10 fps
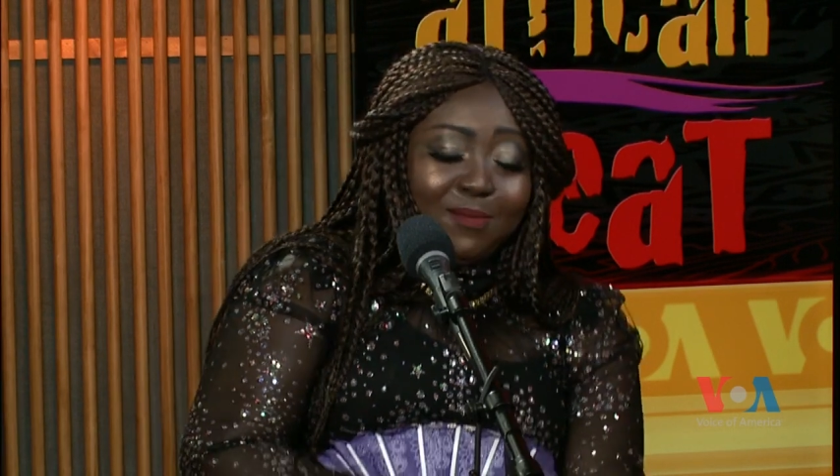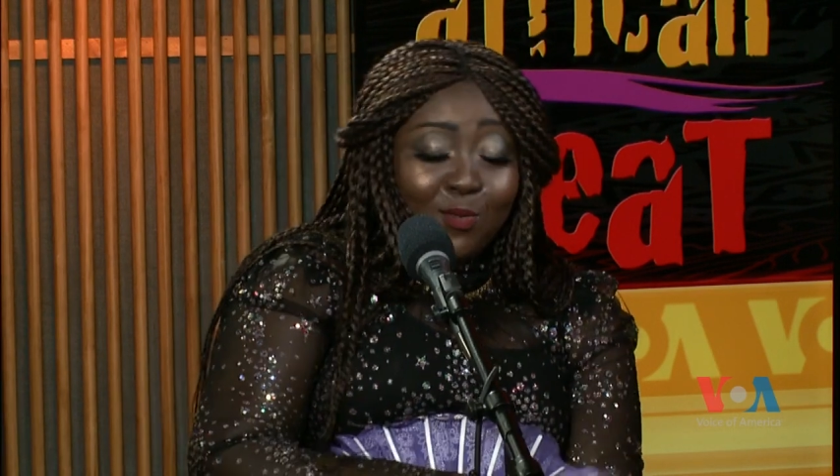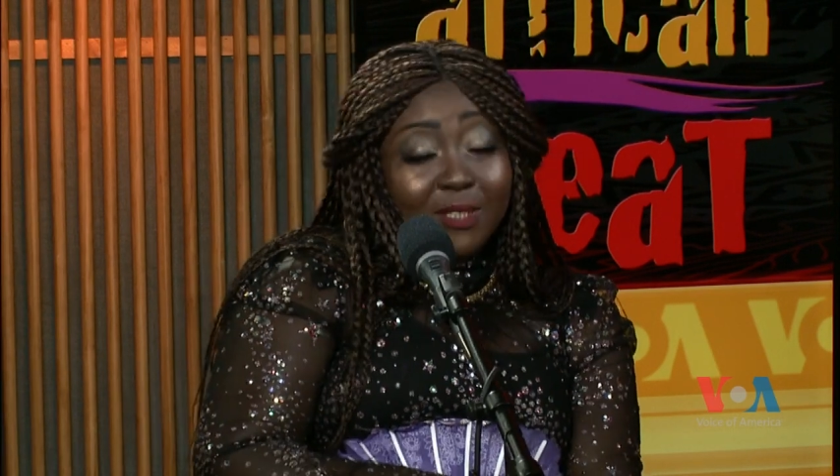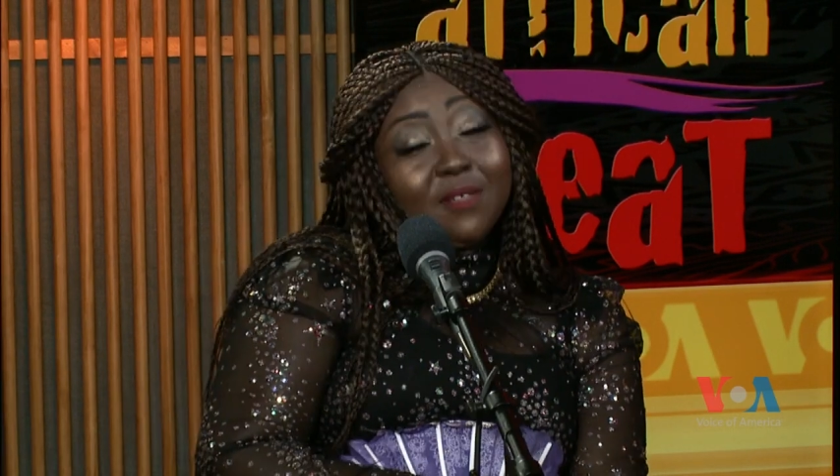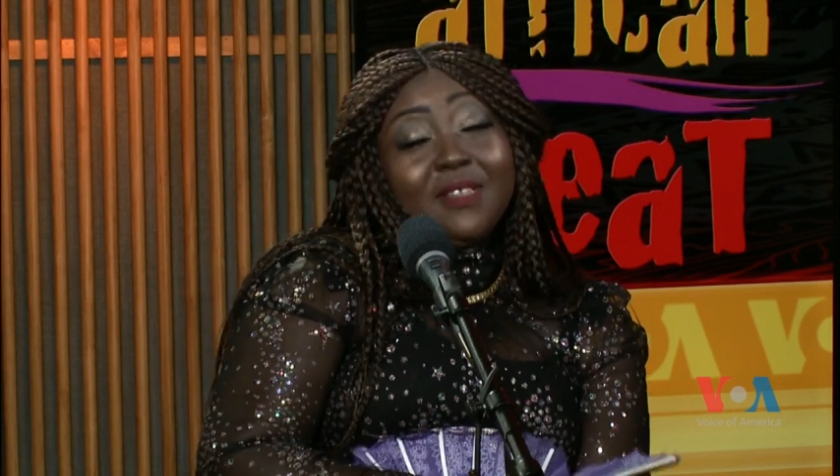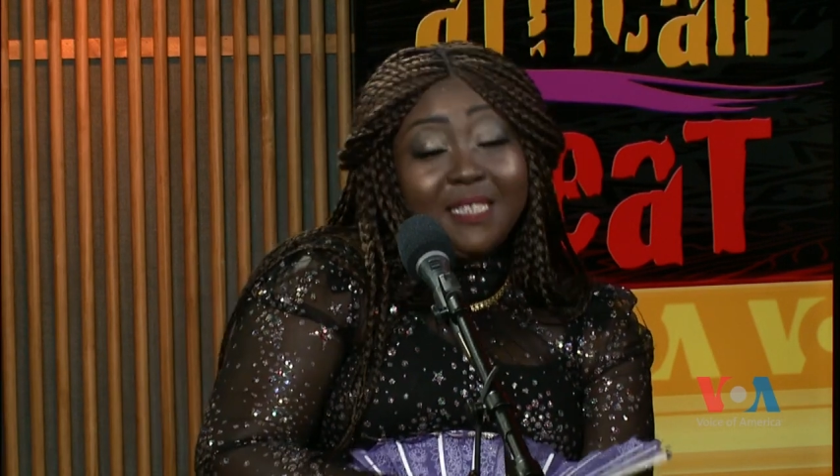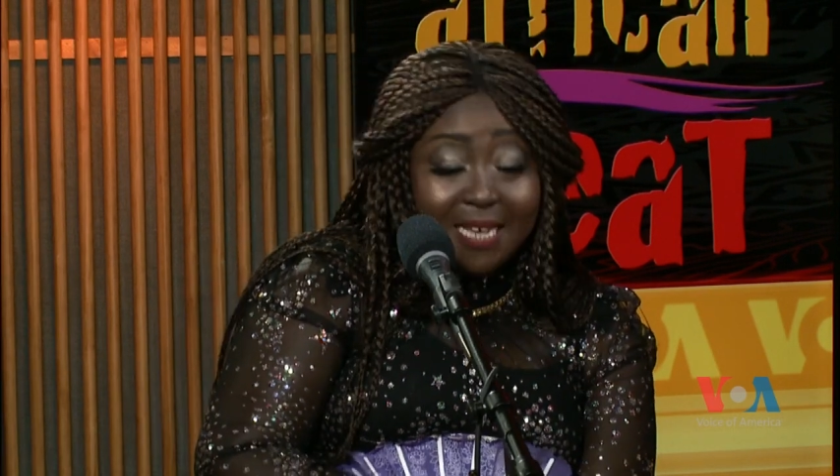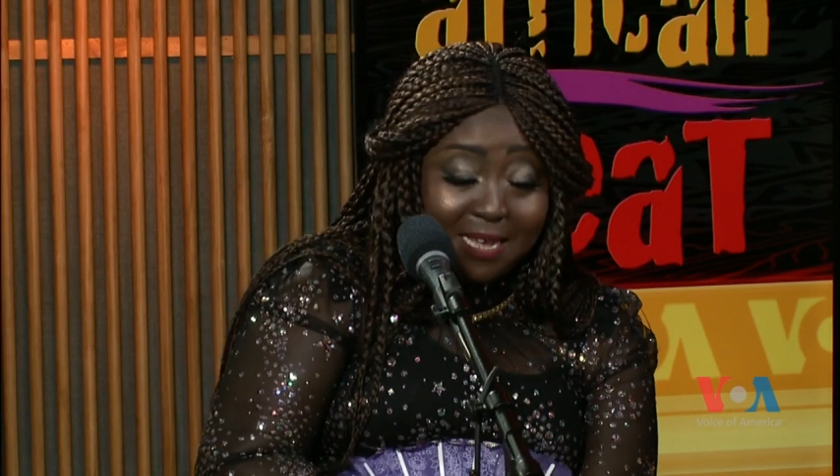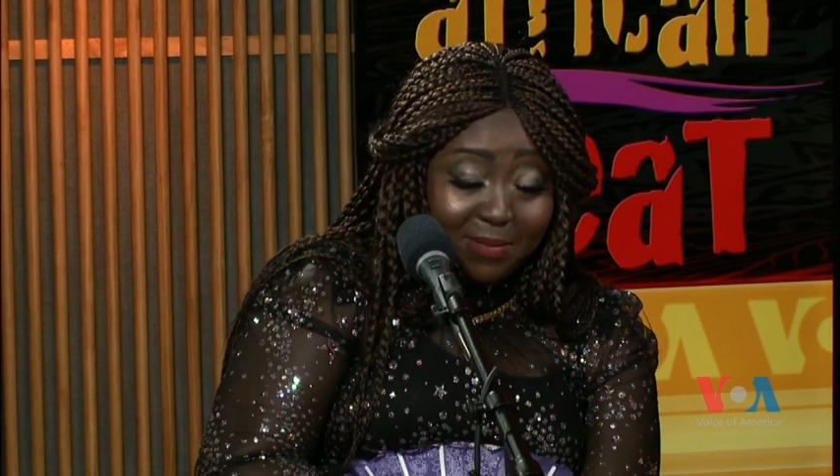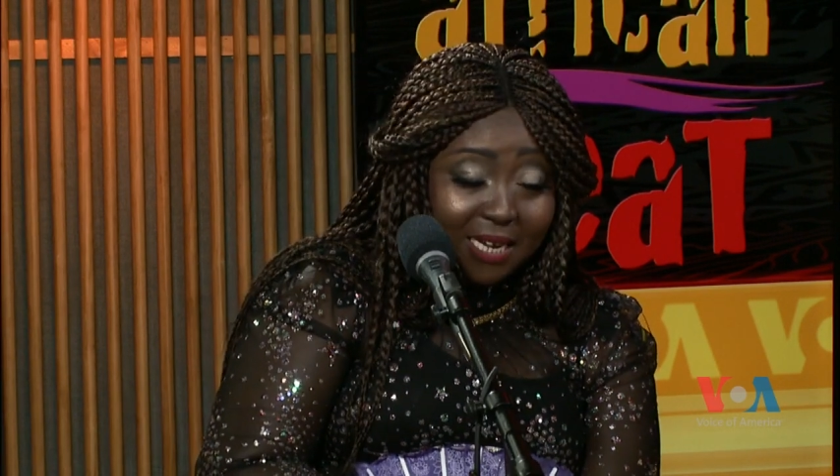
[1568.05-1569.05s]
most of the
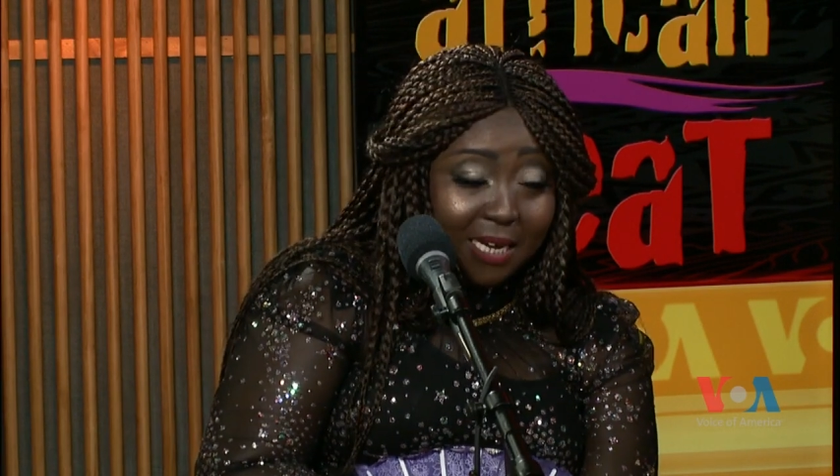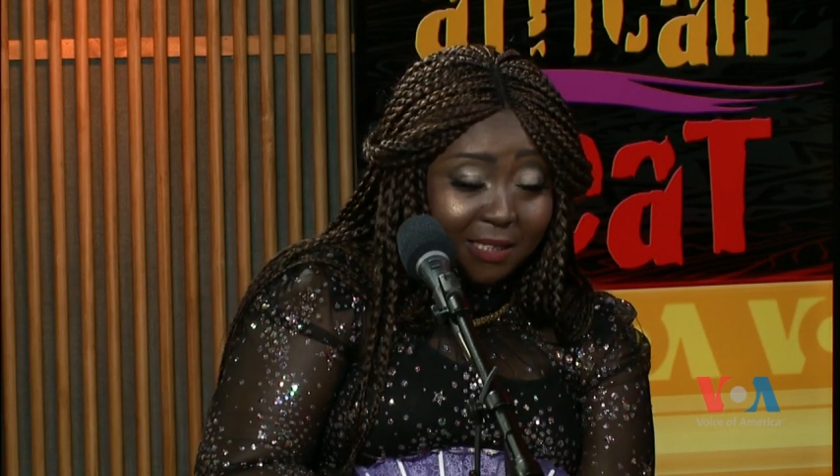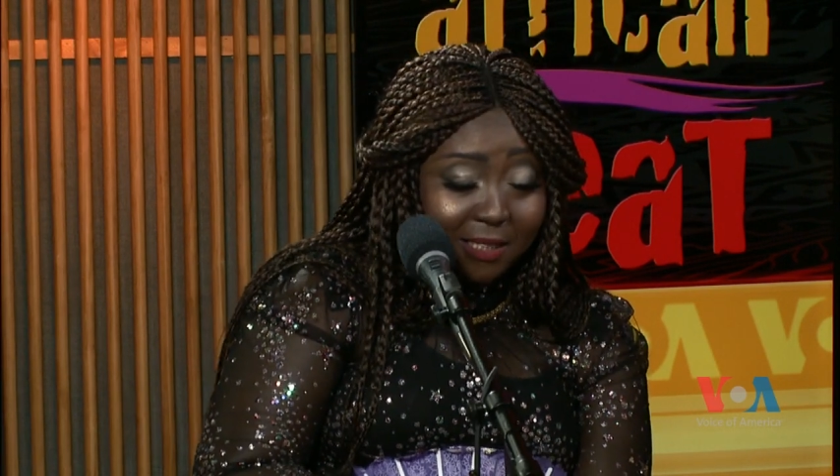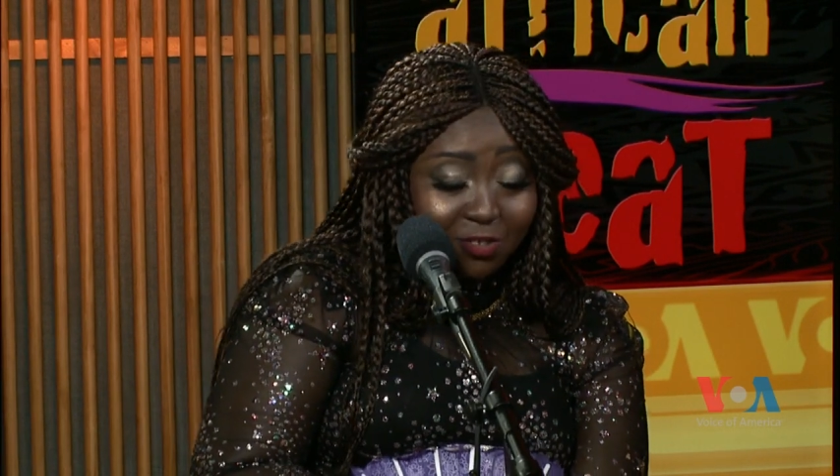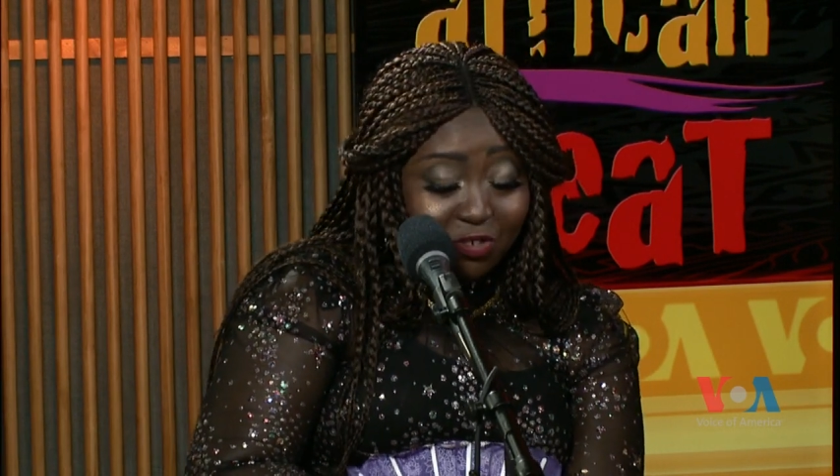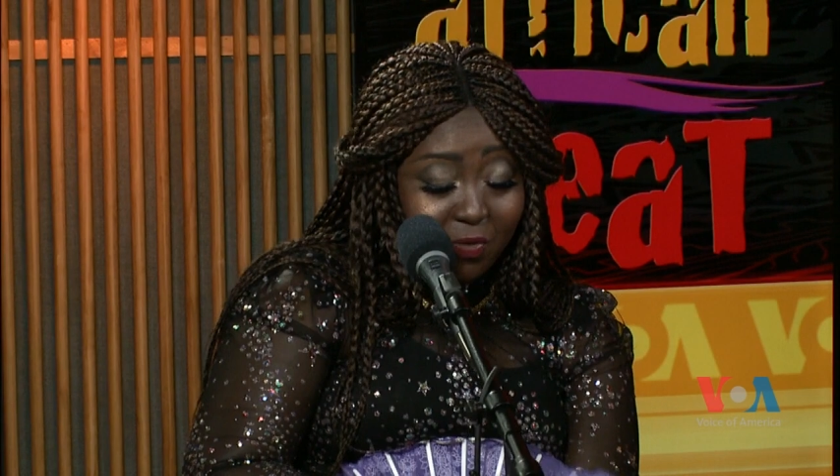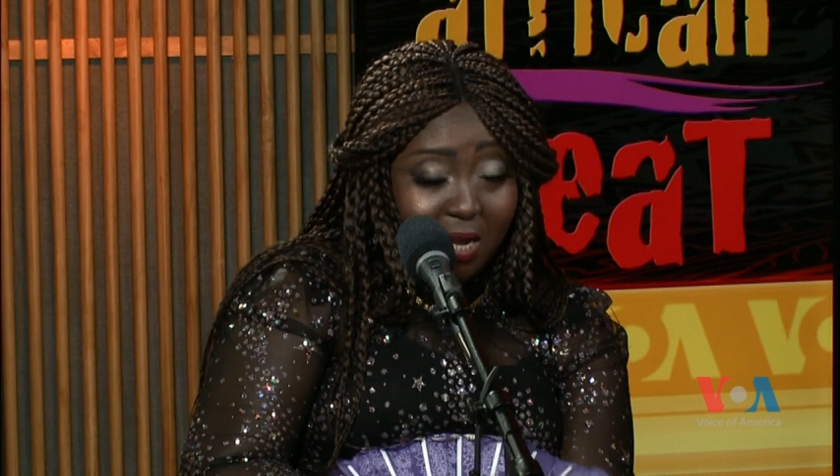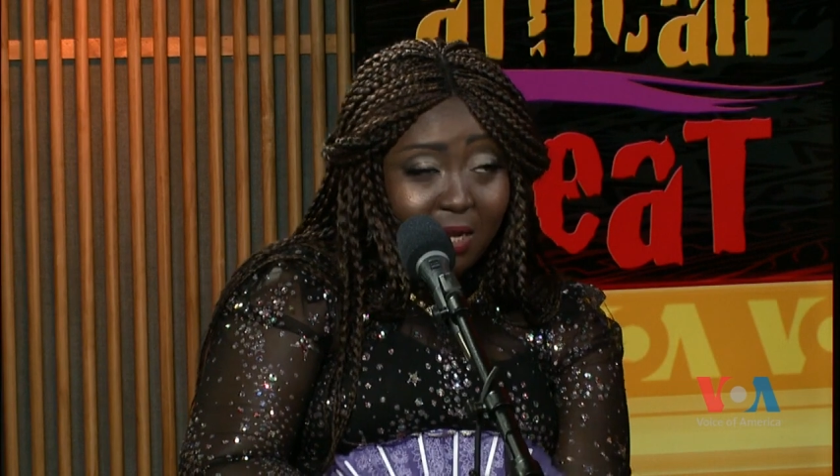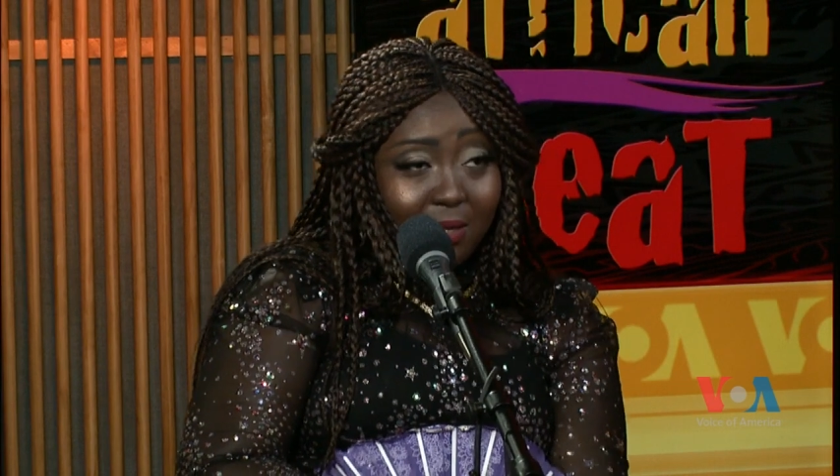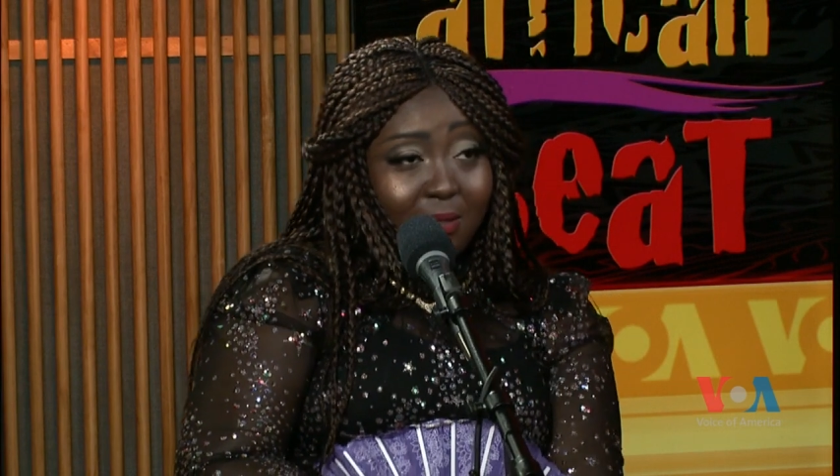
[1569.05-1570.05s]
time, I catch the
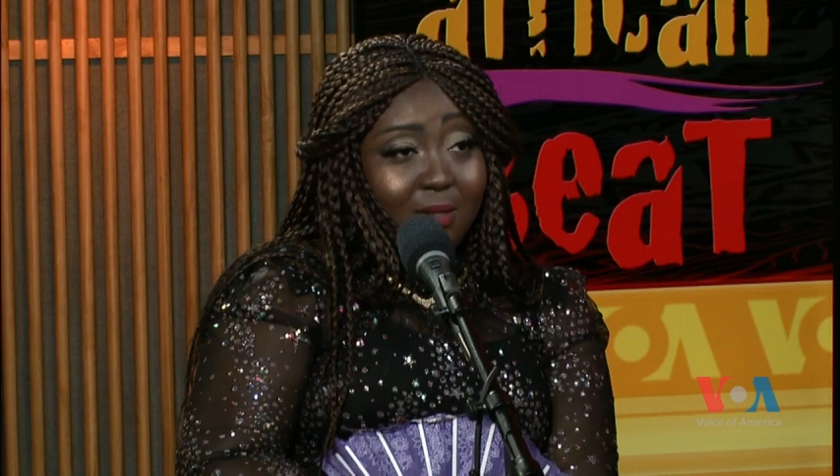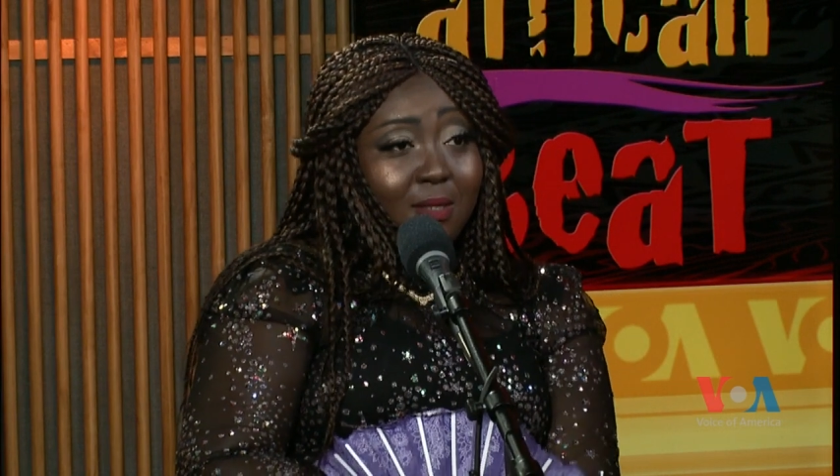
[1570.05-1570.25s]
train